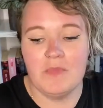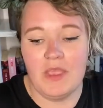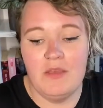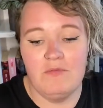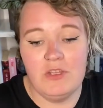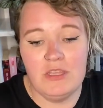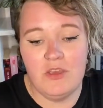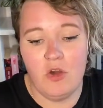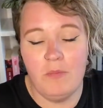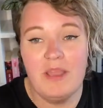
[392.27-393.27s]
I really
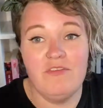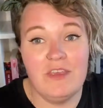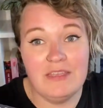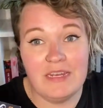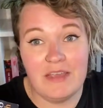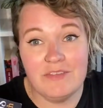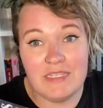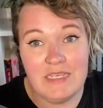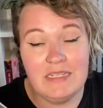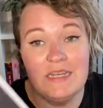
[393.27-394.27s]
hope, I think that I've
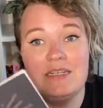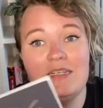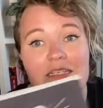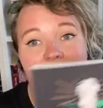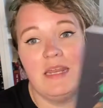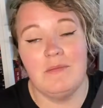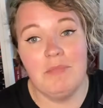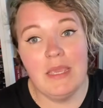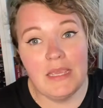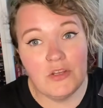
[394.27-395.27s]
seen that it is getting
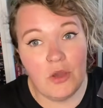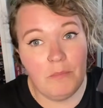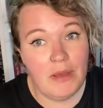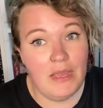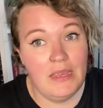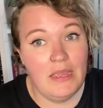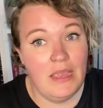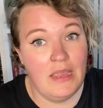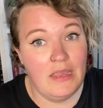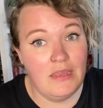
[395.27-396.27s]
picked up by
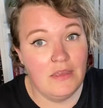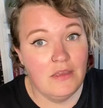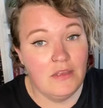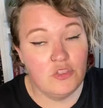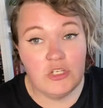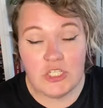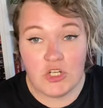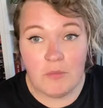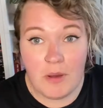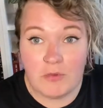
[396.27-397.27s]
a
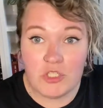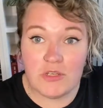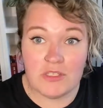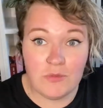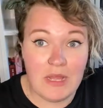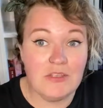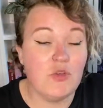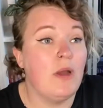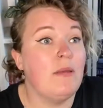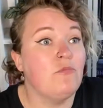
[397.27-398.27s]
traditional publisher as well,
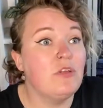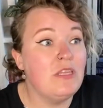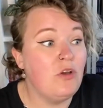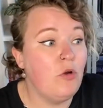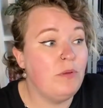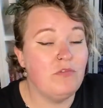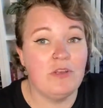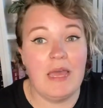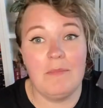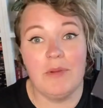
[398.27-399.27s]
so I'm really hoping for
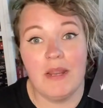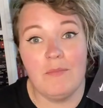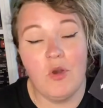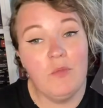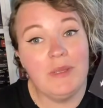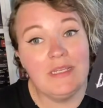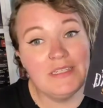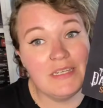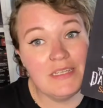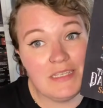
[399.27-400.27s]
that, but I'm hoping
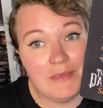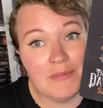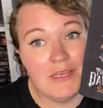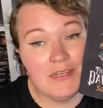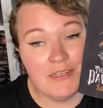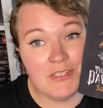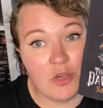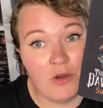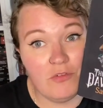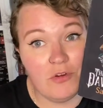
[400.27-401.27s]
that they keep this
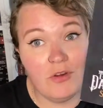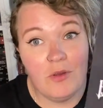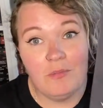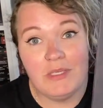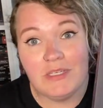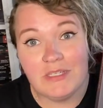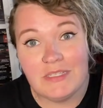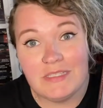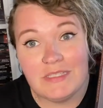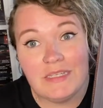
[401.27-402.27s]
cover
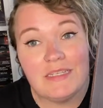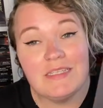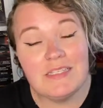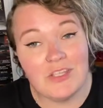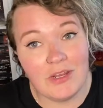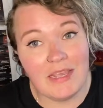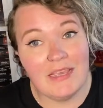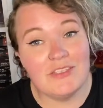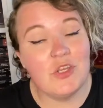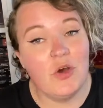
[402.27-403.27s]
because it is
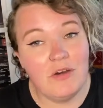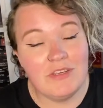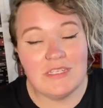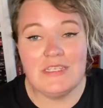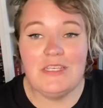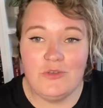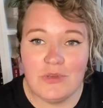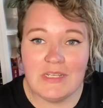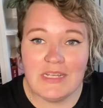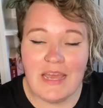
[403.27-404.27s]
stunning. So obviously you
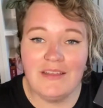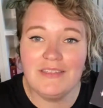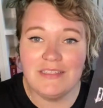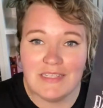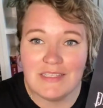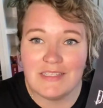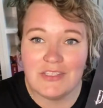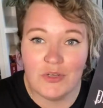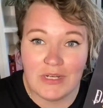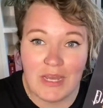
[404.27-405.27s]
can tell that this
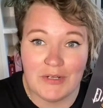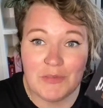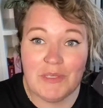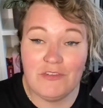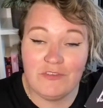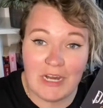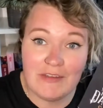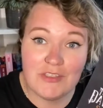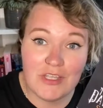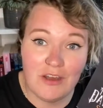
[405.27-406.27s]
turned out to be a
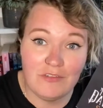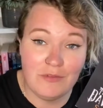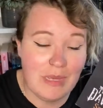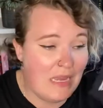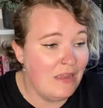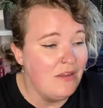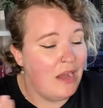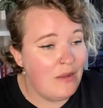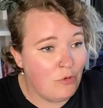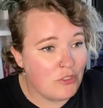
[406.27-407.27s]
5-star for me.
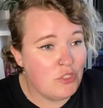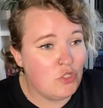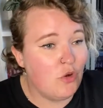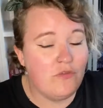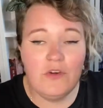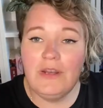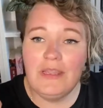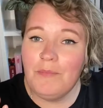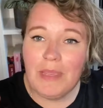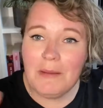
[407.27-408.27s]
I wasn't sure for a
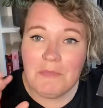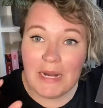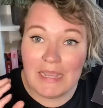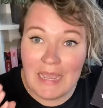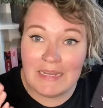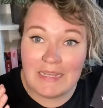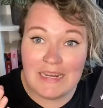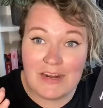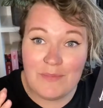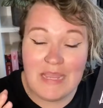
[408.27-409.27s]
little bit, but I can't get it
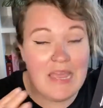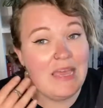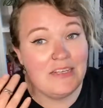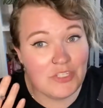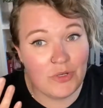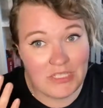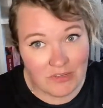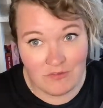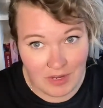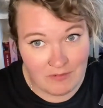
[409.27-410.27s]
out of my head, so it's
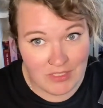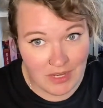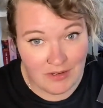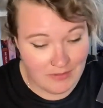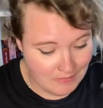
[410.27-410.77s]
a 5-star.